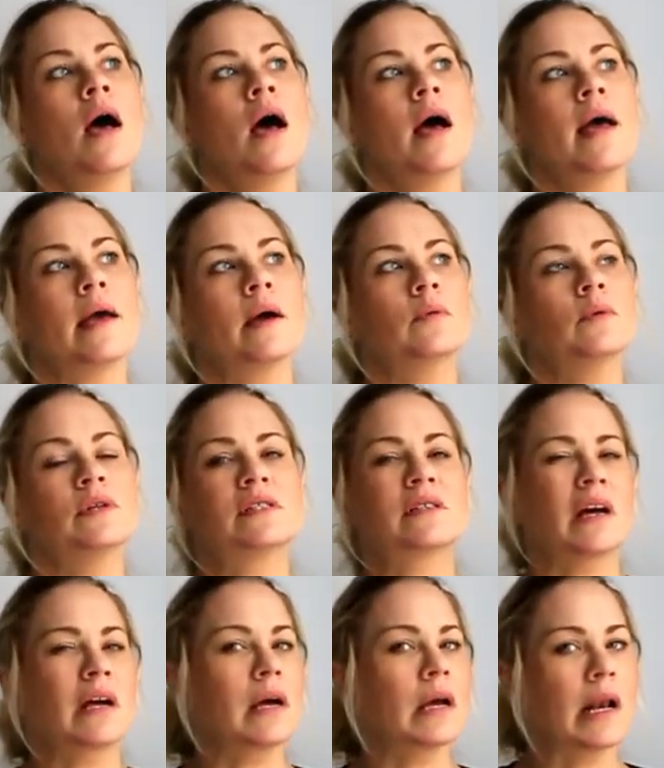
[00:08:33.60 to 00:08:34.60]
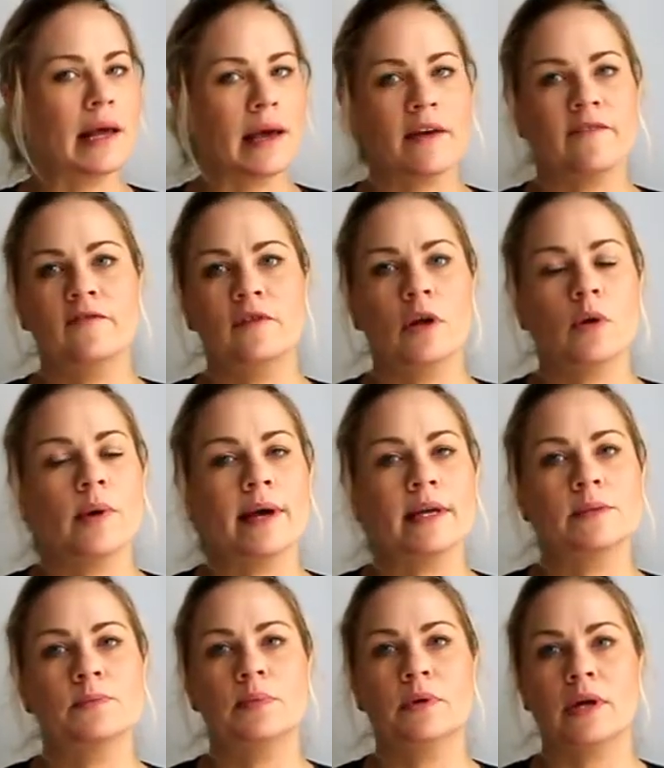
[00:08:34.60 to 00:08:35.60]
It was like a clear
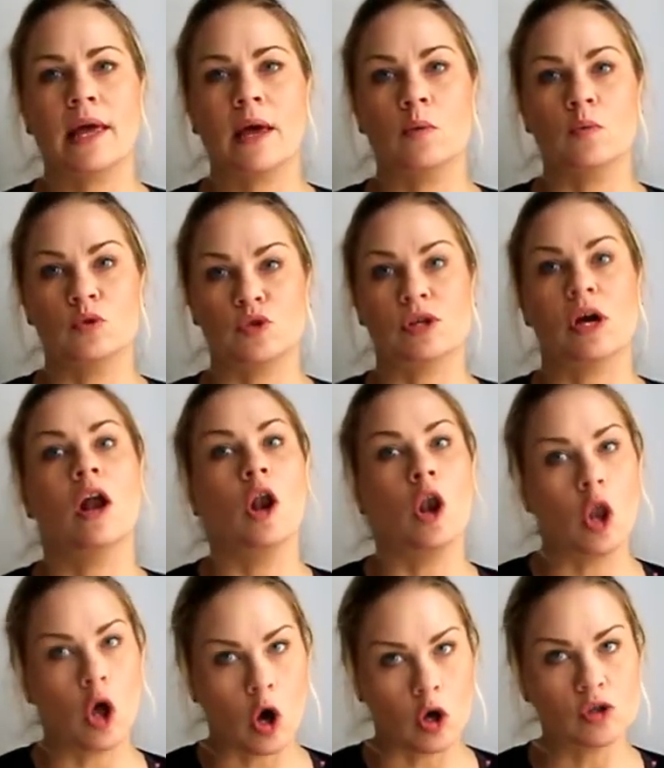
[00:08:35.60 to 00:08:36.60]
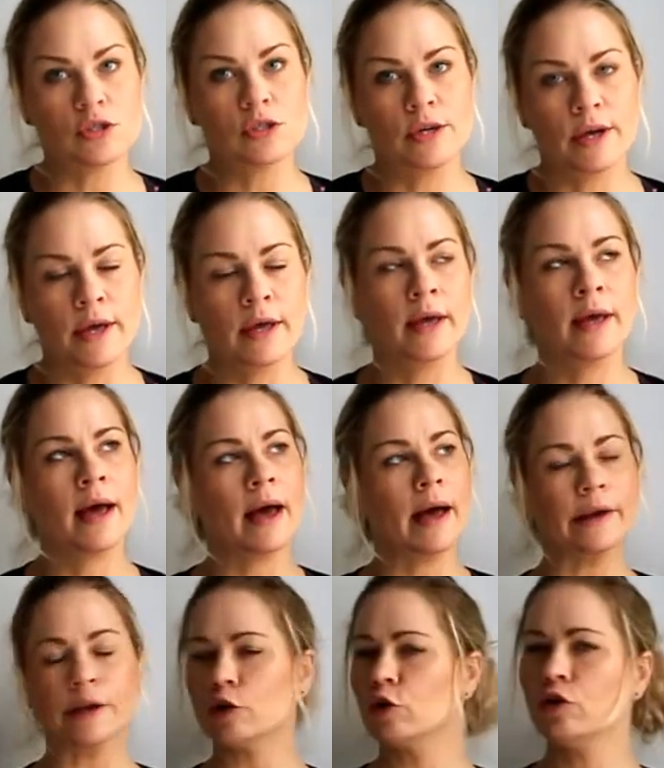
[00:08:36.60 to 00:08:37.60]
fluid, but it was a lot,
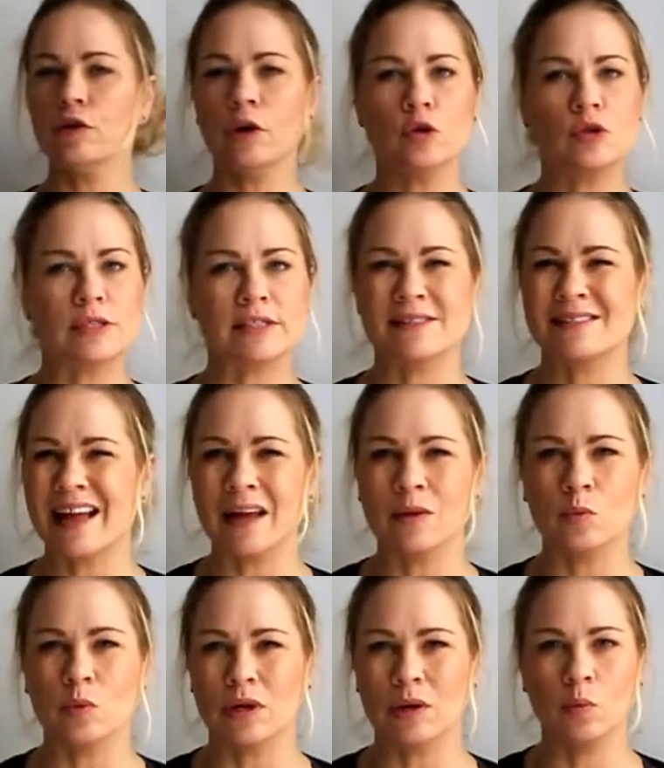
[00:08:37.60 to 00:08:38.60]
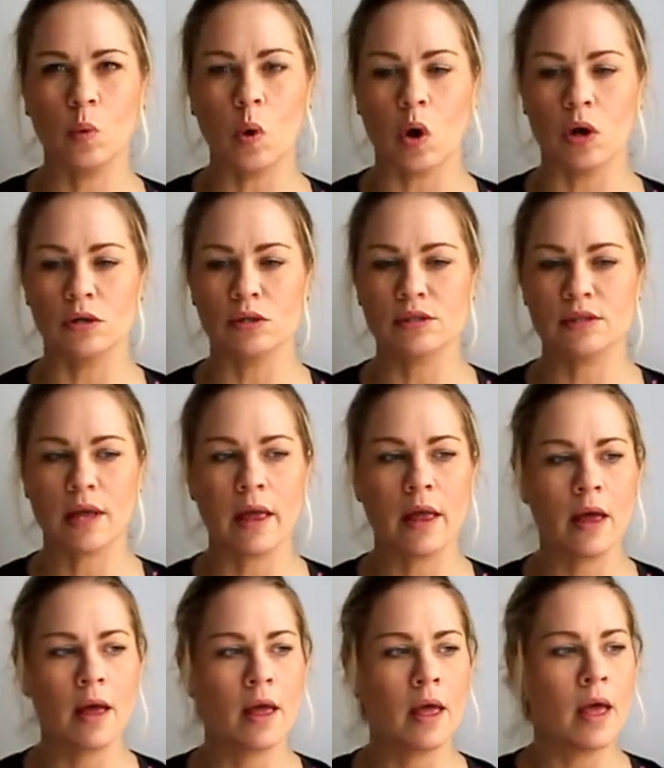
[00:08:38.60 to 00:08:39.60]
and I couldn't understand what it was.
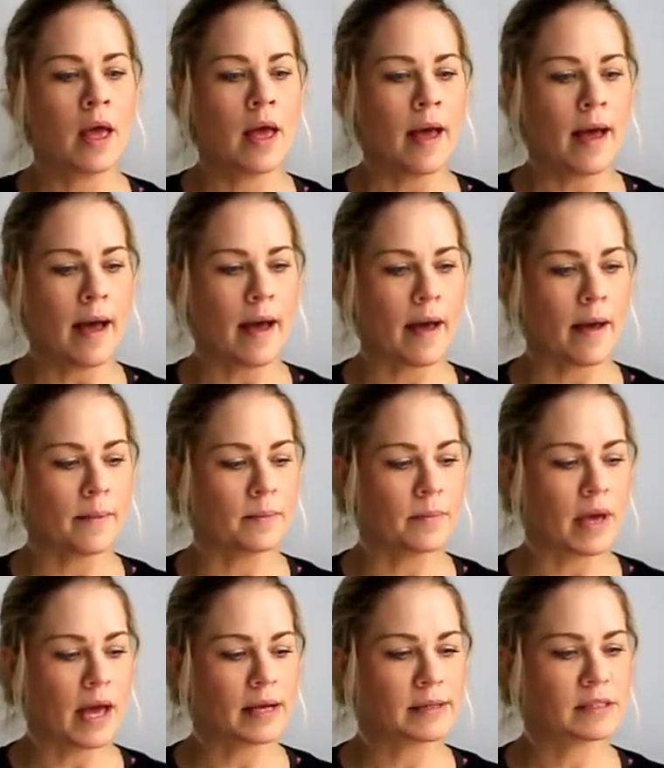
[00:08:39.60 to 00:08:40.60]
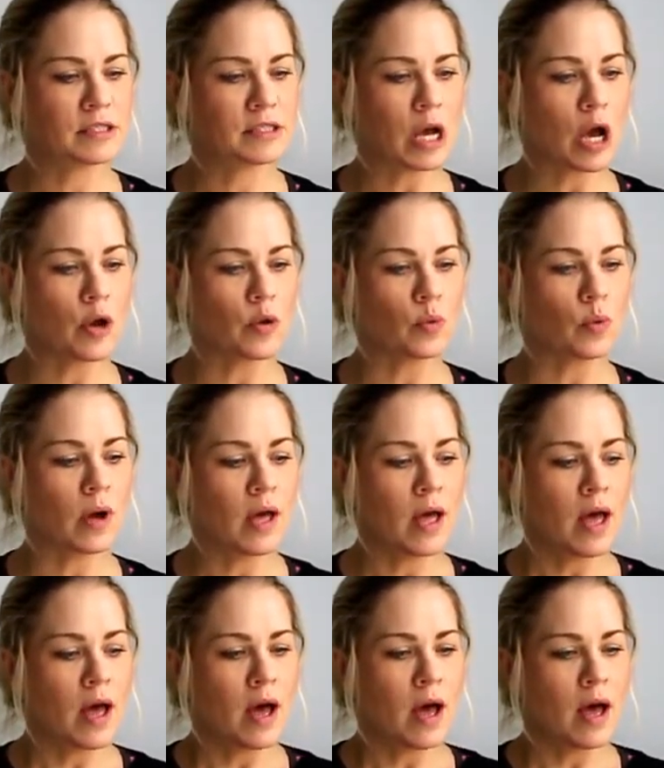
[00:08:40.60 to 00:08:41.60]
So
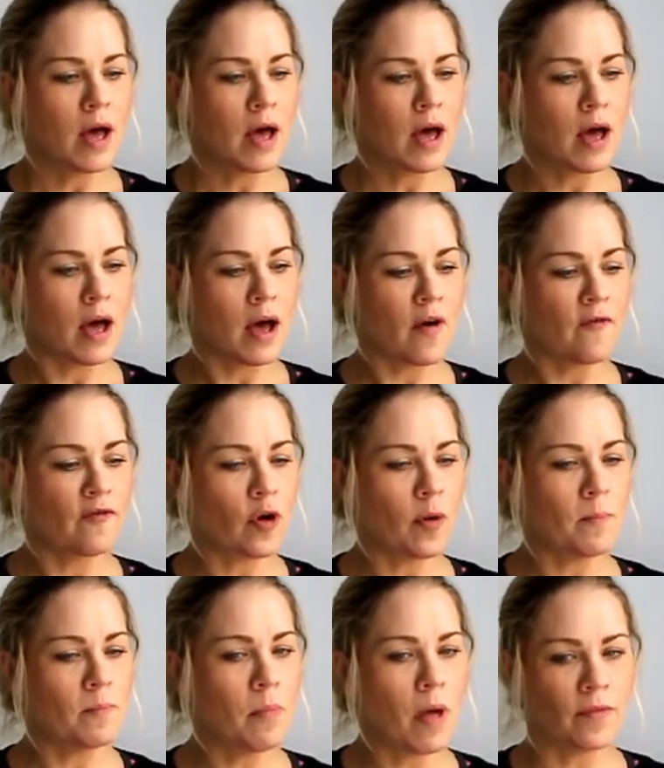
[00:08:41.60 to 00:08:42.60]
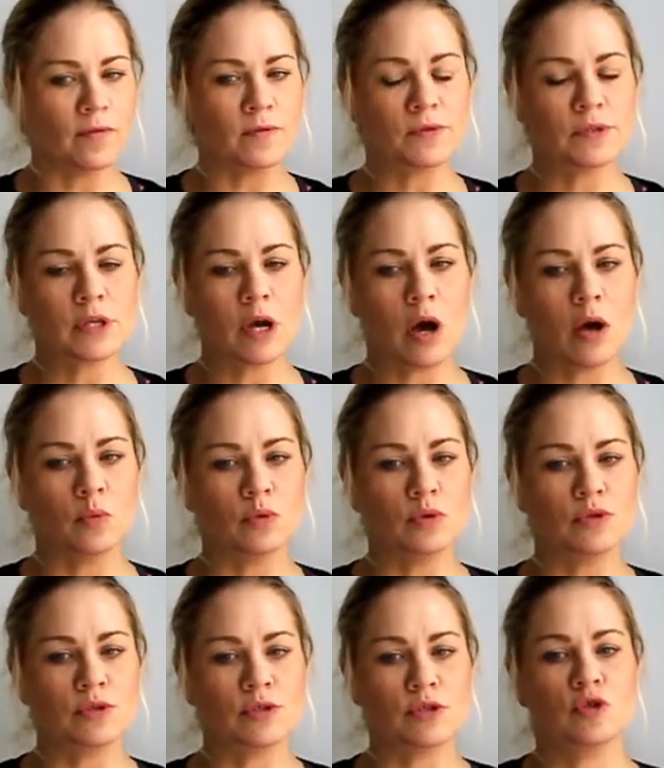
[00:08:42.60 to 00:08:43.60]
for months I
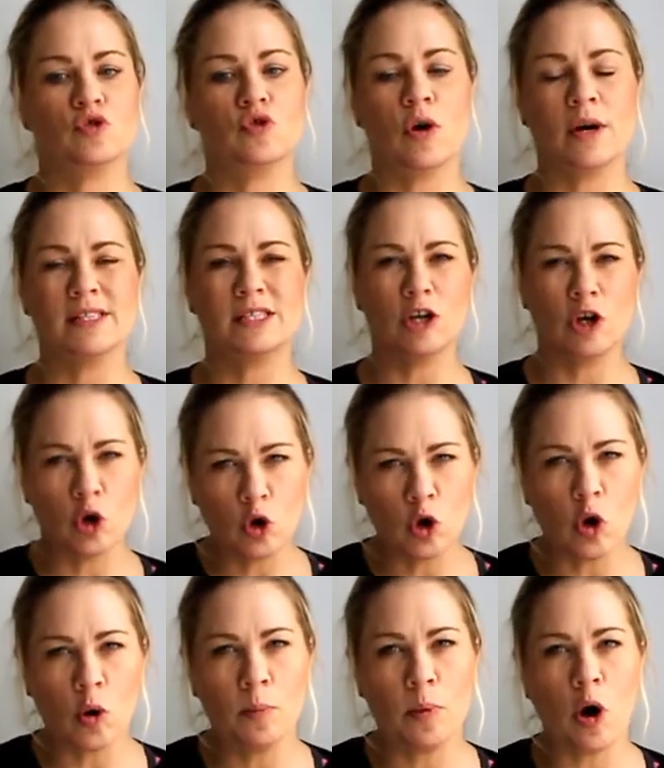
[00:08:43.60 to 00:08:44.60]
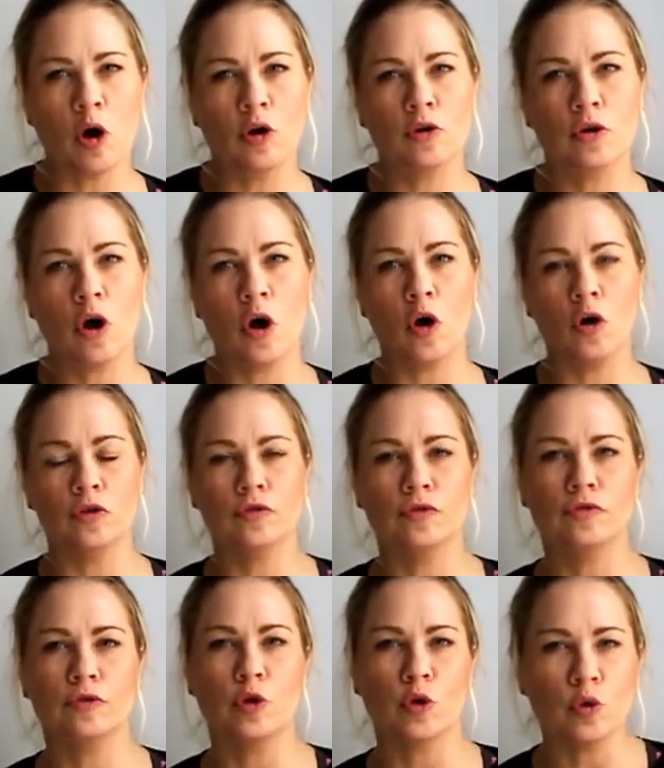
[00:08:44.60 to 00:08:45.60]
was trying to look up
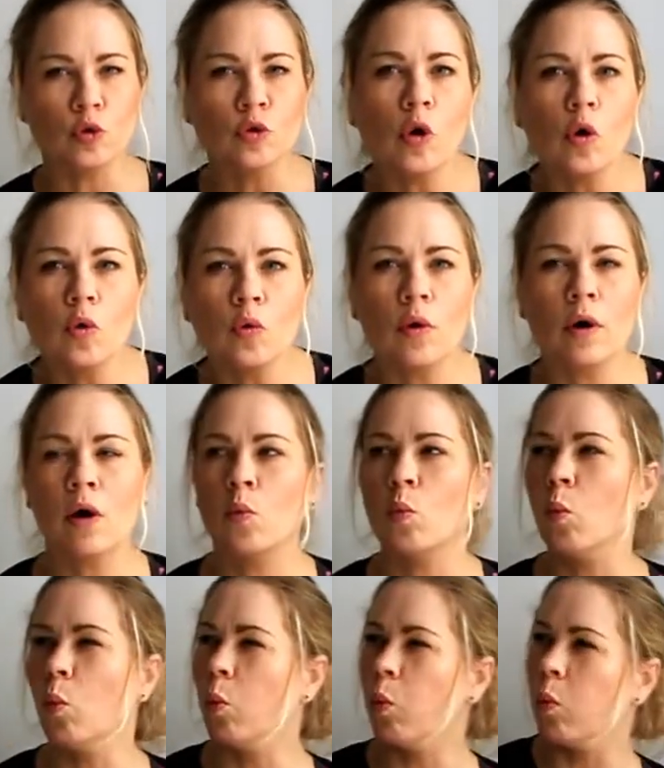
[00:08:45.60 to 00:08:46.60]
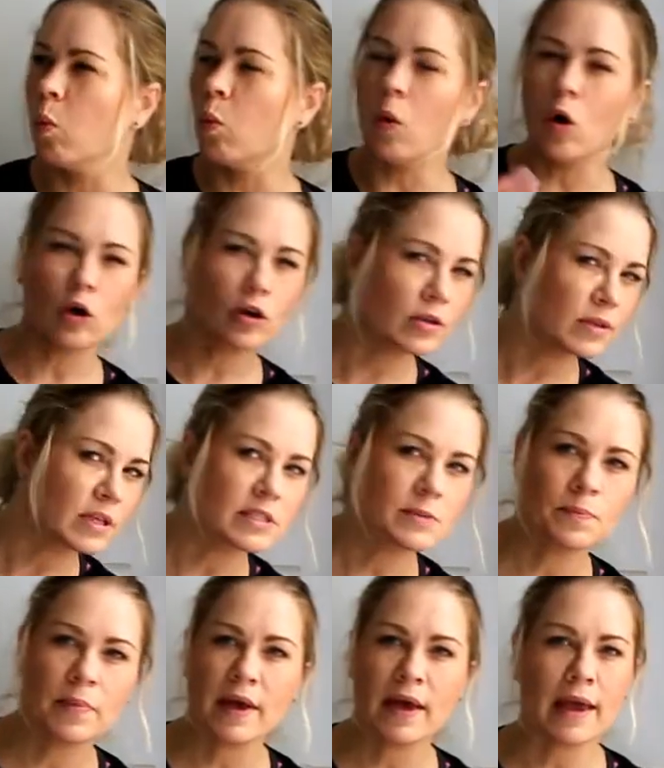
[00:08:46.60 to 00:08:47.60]
on Google, what could this
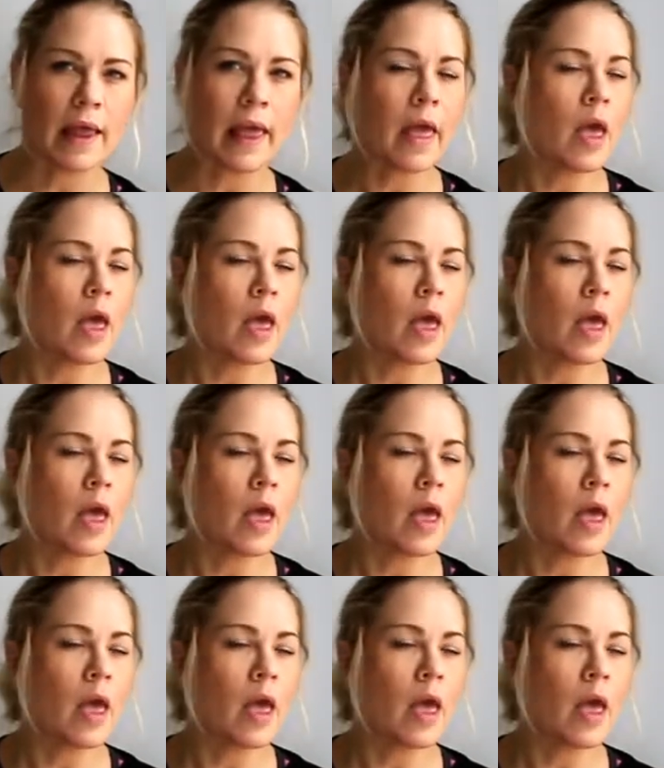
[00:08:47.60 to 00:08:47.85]
be?